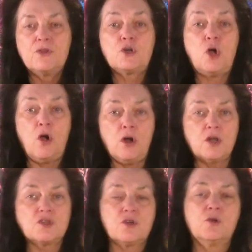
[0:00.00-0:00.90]
The
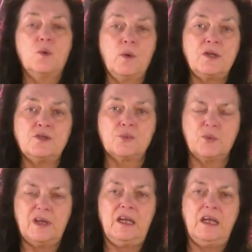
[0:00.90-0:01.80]
cards are going to
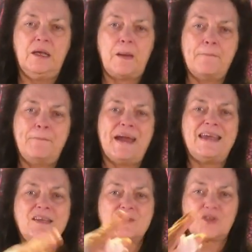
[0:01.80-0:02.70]
read
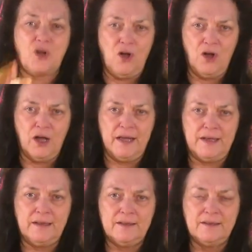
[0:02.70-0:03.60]
based
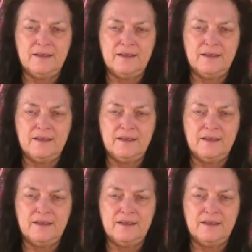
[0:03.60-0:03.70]
on